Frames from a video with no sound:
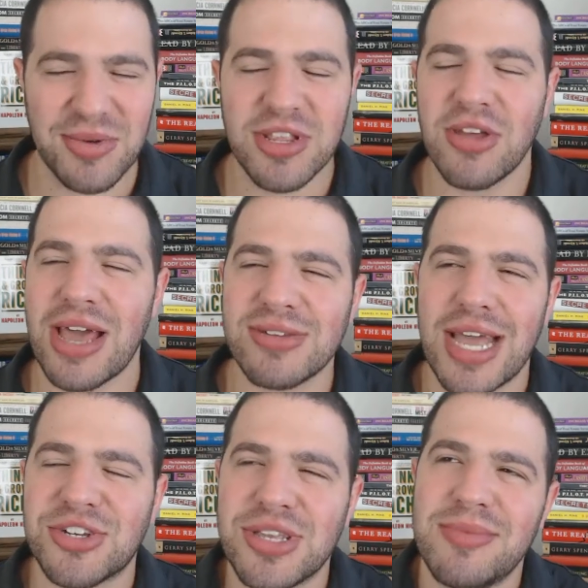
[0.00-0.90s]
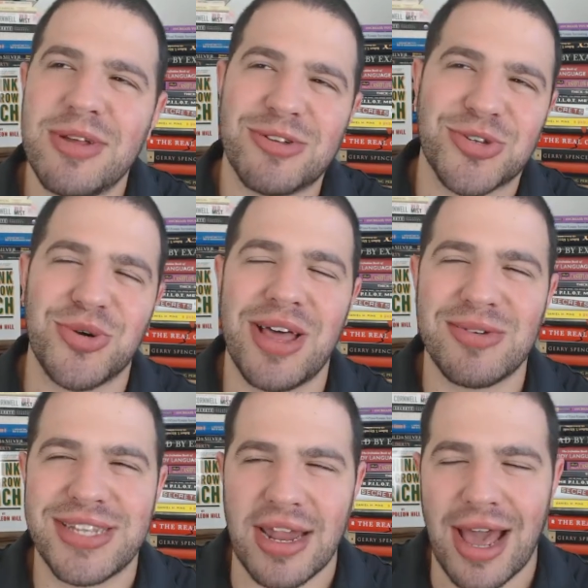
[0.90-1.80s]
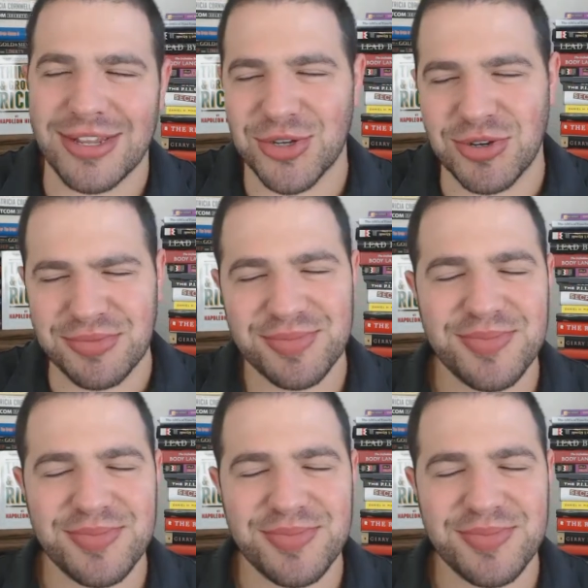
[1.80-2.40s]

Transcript: Well, no, that was actually in middle school. That was not in high school.